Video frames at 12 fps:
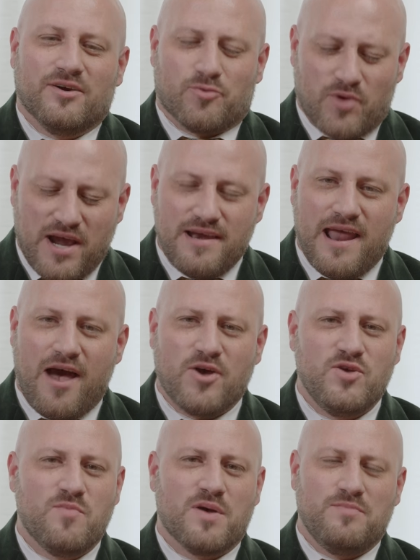right now,
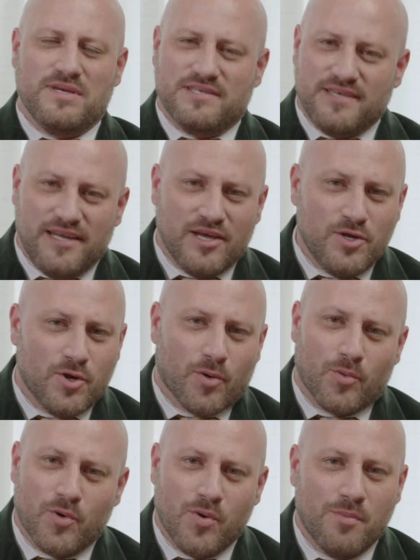you might be sitting in your
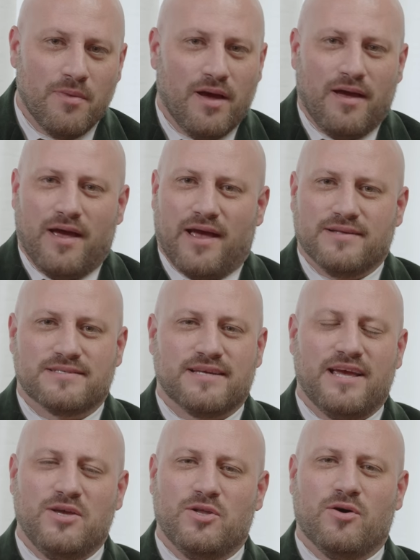room and
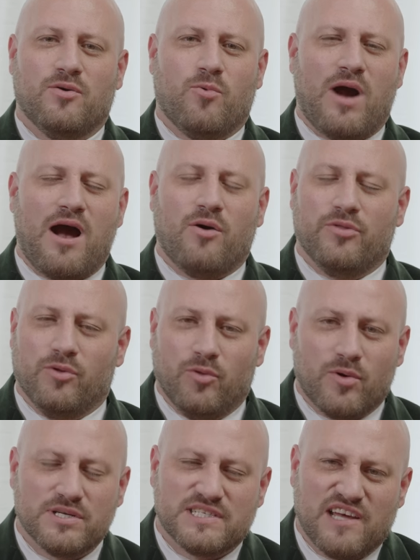saying, you know, wow, the
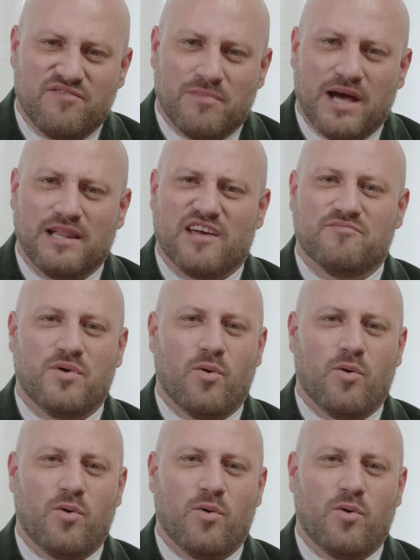Lord saved my life,